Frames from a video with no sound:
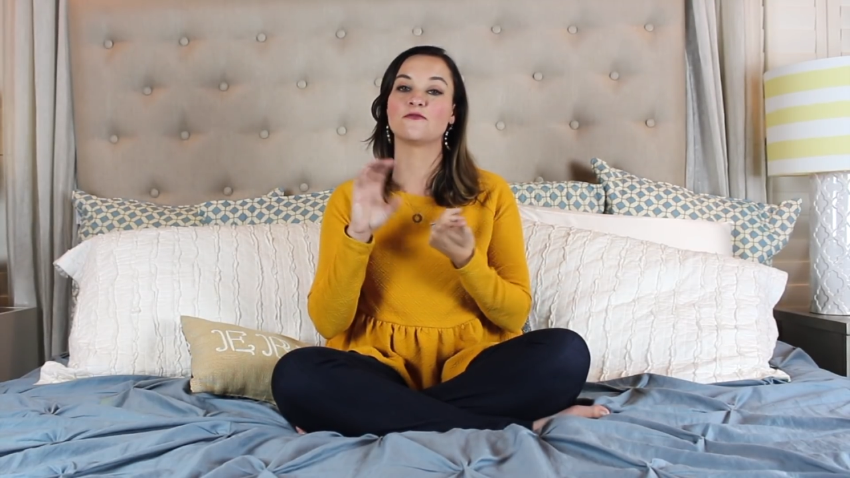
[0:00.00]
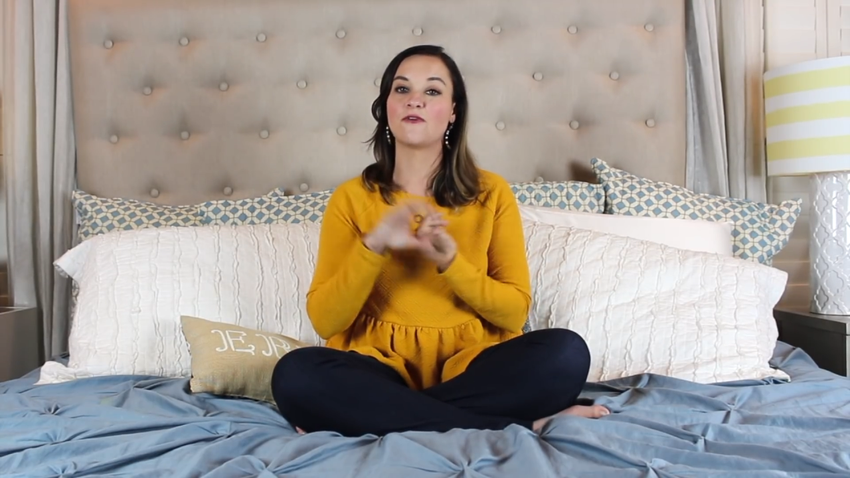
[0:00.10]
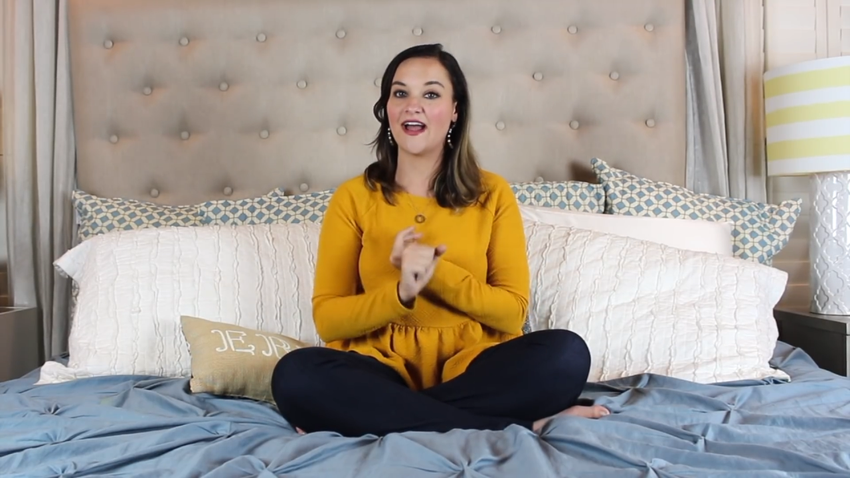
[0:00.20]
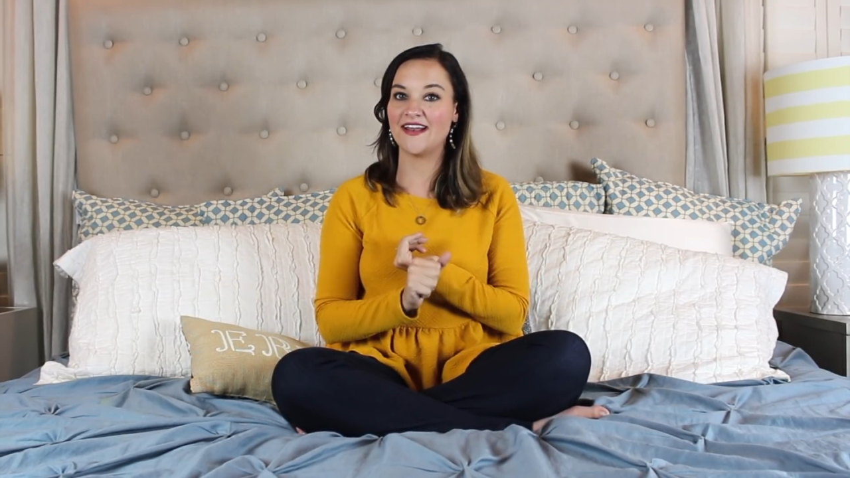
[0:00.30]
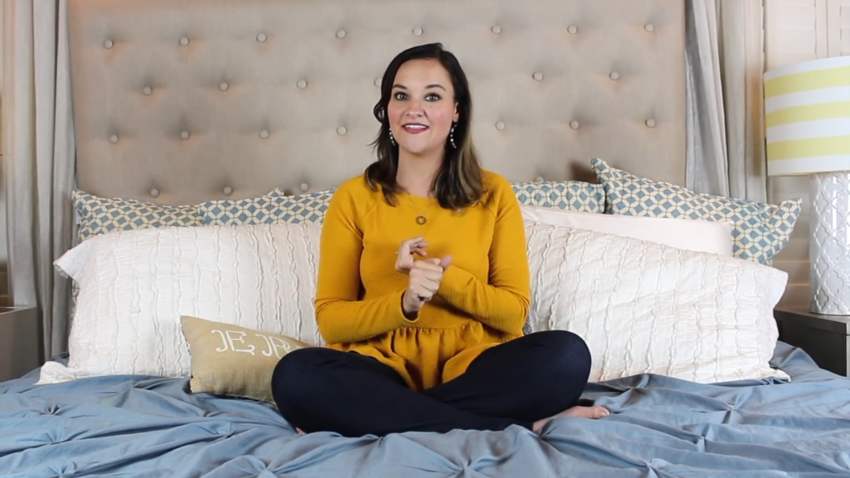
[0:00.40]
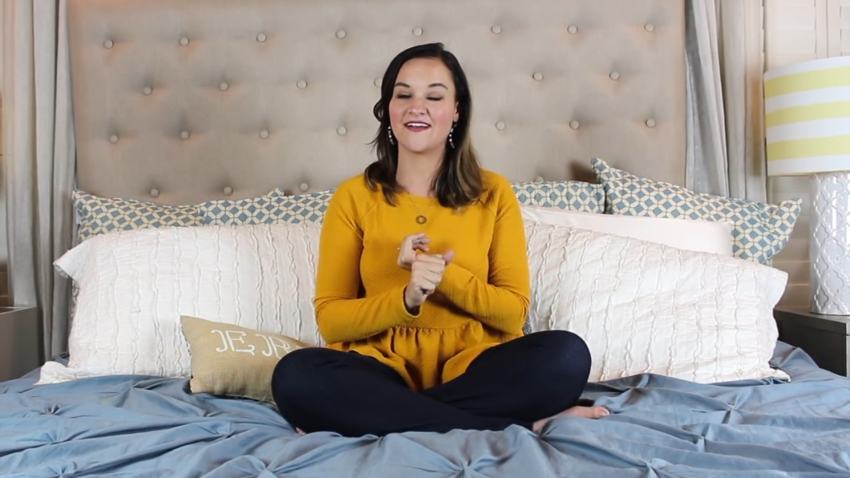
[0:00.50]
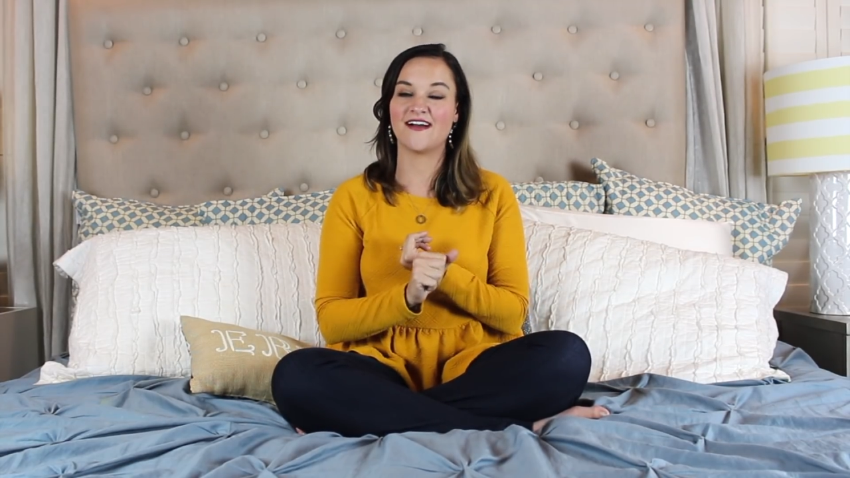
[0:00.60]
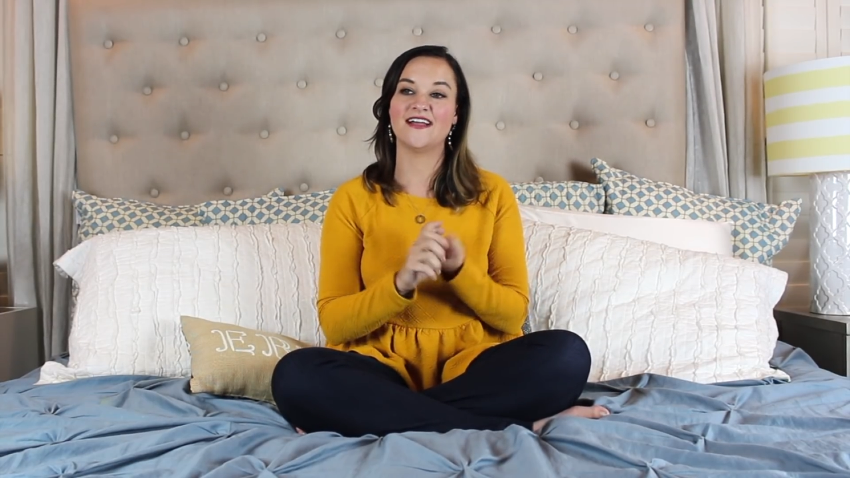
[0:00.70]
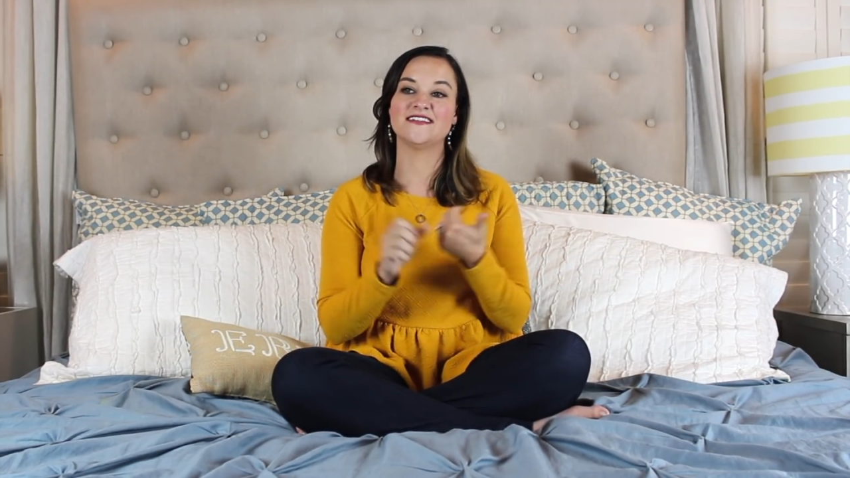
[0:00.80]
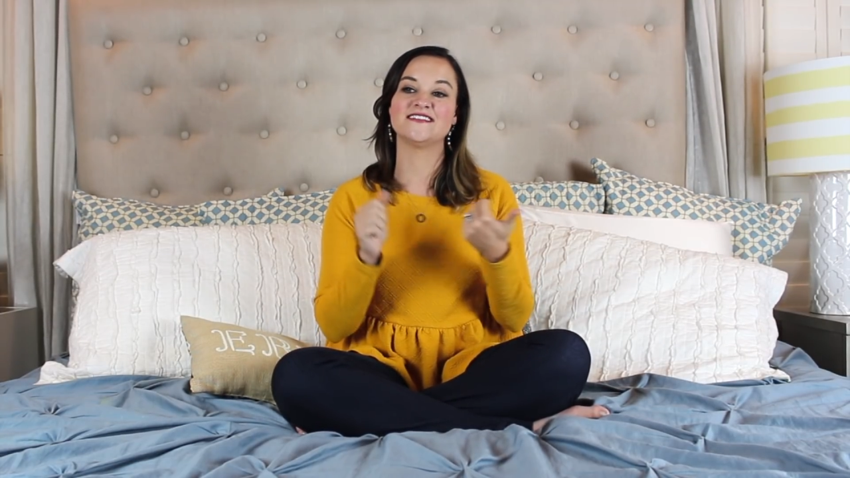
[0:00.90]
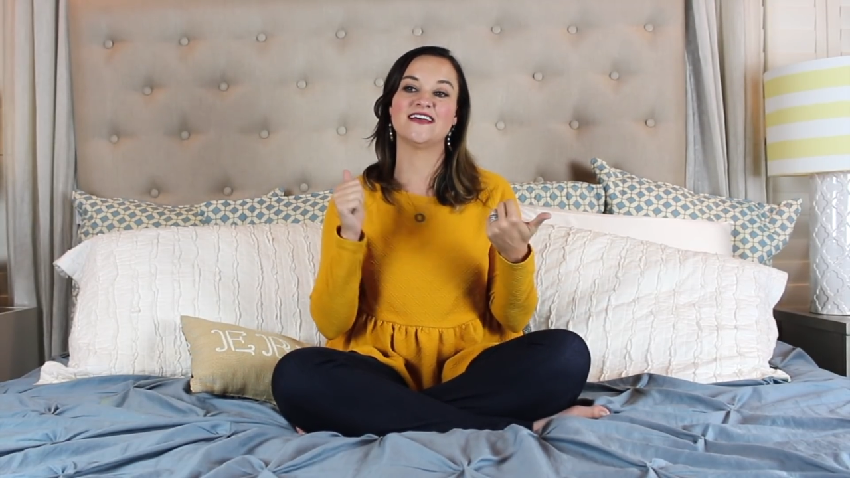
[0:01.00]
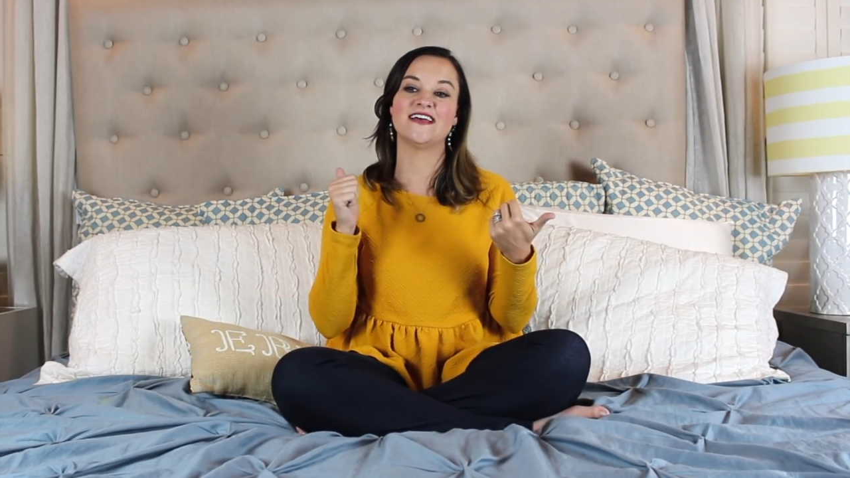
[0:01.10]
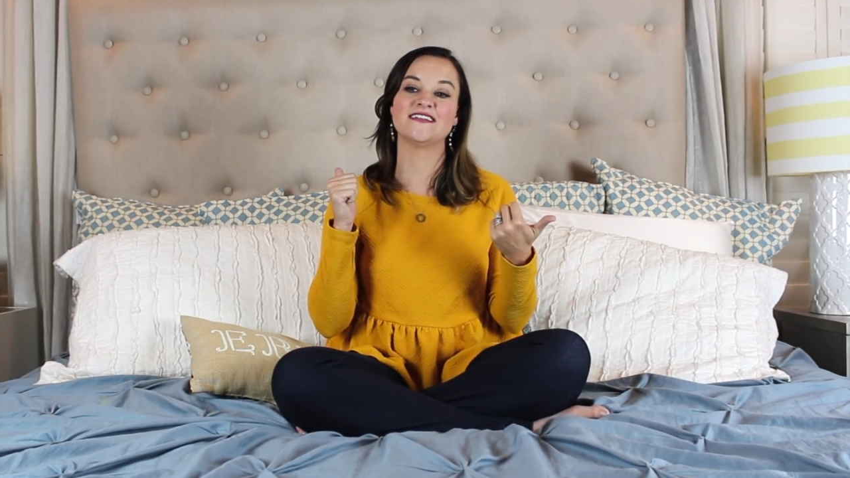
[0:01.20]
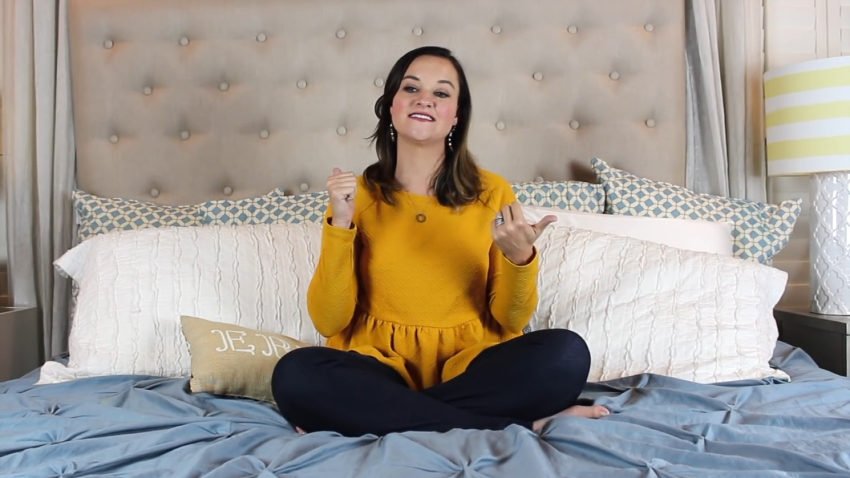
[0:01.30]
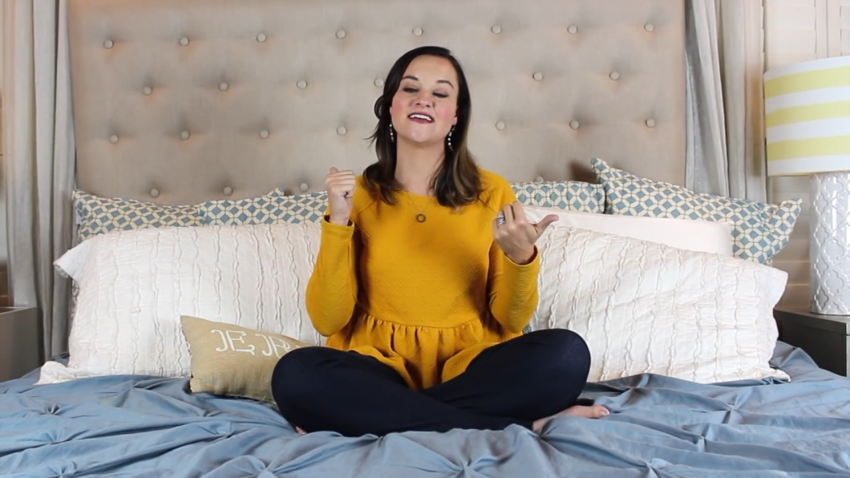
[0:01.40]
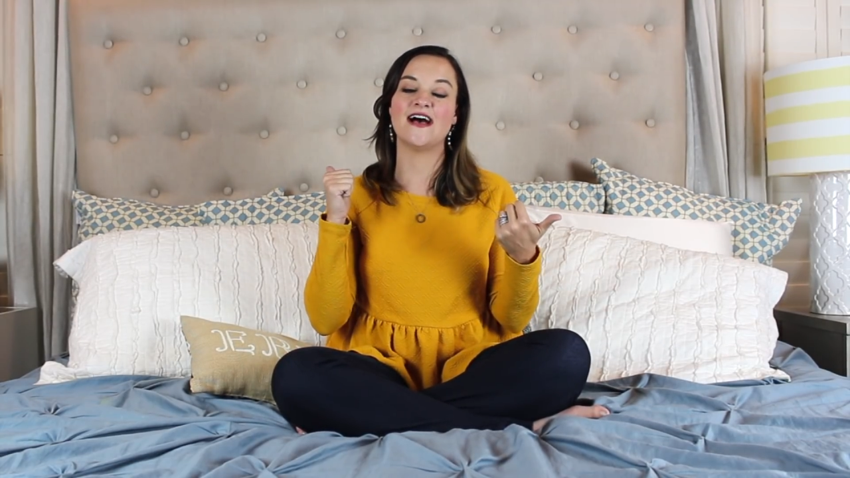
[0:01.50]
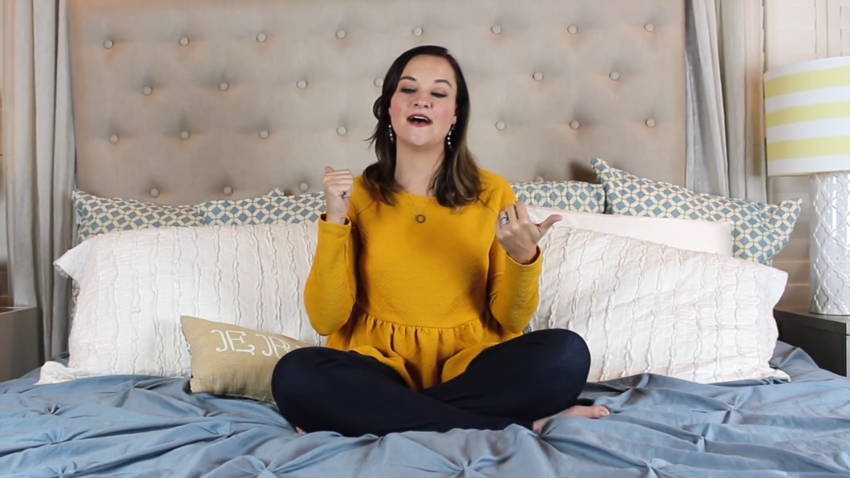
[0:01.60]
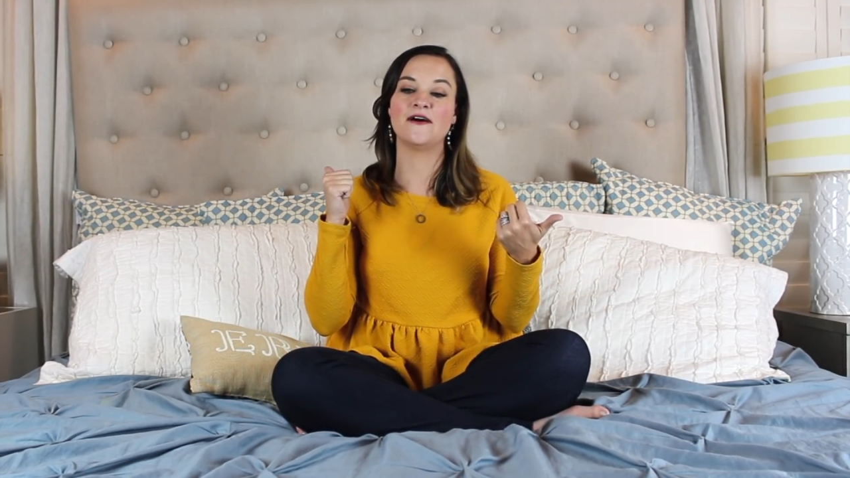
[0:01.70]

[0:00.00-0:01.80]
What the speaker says: writing the content,